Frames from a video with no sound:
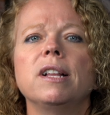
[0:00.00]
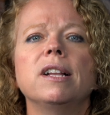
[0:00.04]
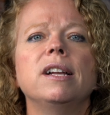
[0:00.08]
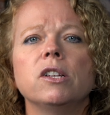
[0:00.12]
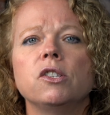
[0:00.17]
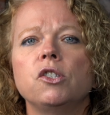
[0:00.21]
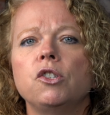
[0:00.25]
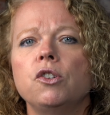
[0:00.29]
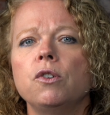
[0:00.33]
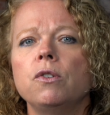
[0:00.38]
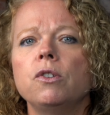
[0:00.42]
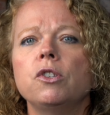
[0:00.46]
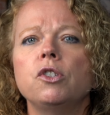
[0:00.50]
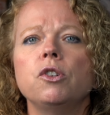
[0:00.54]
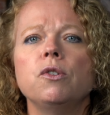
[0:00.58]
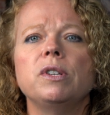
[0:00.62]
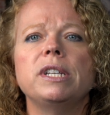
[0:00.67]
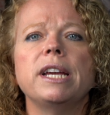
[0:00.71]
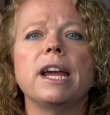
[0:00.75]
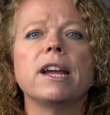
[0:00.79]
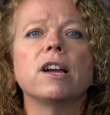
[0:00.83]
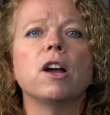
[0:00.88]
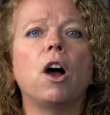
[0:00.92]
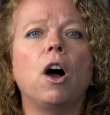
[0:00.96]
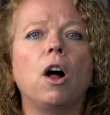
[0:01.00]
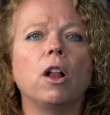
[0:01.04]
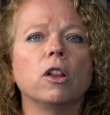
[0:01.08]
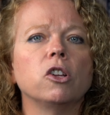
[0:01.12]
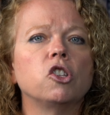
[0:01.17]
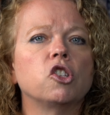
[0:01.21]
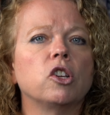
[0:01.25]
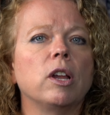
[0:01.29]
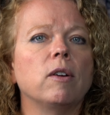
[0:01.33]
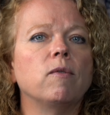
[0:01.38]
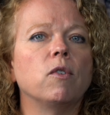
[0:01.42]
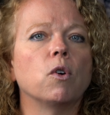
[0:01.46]
Students who take
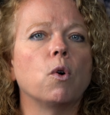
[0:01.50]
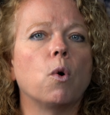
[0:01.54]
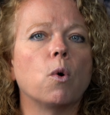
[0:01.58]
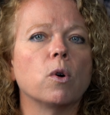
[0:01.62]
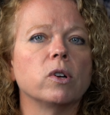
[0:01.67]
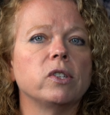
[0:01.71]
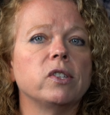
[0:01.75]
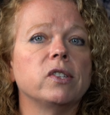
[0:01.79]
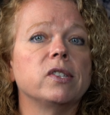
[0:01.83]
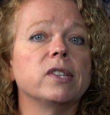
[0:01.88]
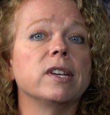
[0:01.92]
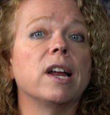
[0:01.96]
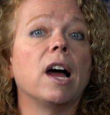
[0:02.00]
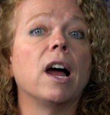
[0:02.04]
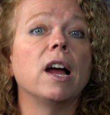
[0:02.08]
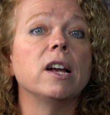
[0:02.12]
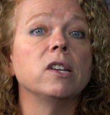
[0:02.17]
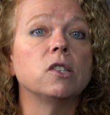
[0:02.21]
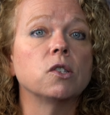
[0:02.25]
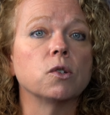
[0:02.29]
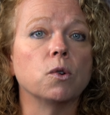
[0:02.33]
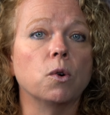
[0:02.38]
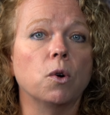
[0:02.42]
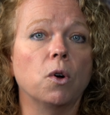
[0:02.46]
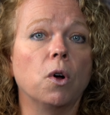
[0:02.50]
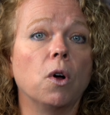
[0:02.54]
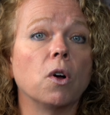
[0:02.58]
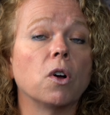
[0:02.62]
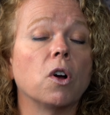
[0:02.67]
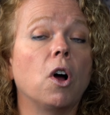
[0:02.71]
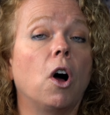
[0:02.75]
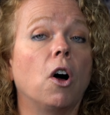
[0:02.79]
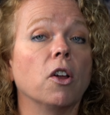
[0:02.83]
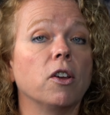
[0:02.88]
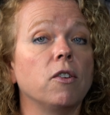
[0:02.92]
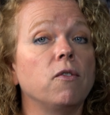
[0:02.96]
college level courses in high school,
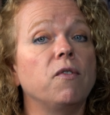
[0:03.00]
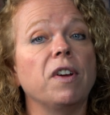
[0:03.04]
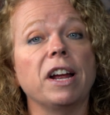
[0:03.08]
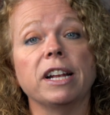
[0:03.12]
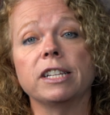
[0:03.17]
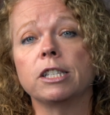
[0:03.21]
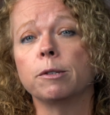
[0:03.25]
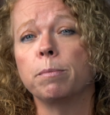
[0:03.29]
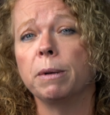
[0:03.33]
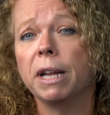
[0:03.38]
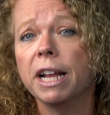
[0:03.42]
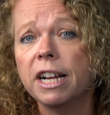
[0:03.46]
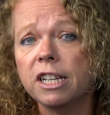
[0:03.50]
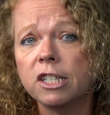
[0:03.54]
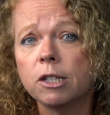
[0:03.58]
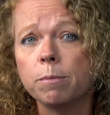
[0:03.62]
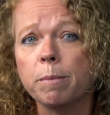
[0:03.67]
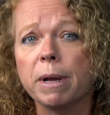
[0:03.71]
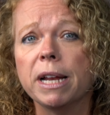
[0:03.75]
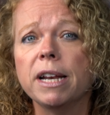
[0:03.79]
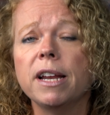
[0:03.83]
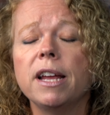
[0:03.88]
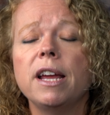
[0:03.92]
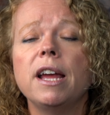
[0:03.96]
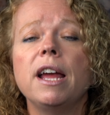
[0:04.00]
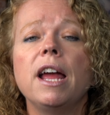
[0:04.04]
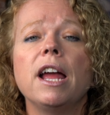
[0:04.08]
called advanced placement,